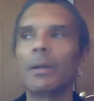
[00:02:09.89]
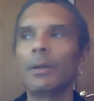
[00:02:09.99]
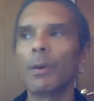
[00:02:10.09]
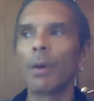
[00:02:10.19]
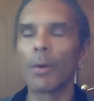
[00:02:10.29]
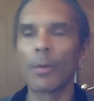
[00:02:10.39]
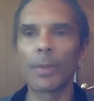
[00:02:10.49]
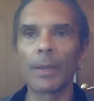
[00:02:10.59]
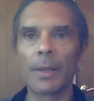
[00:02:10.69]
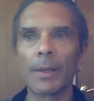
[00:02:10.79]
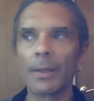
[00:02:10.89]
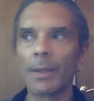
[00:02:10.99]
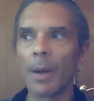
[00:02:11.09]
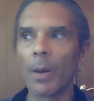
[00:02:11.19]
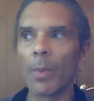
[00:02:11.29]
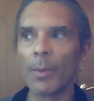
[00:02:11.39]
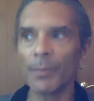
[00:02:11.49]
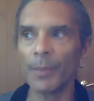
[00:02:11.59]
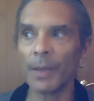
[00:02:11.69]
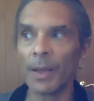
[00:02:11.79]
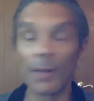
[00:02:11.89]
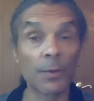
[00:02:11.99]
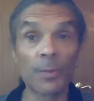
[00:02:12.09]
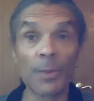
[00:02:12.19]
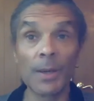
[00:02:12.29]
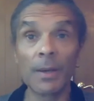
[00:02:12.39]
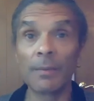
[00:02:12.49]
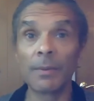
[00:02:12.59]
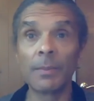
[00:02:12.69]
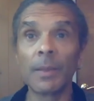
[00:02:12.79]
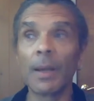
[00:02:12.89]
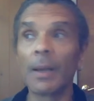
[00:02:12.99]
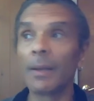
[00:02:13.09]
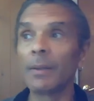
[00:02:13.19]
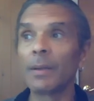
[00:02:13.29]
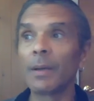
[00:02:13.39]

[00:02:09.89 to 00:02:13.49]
on our planet health. And there's many of them, and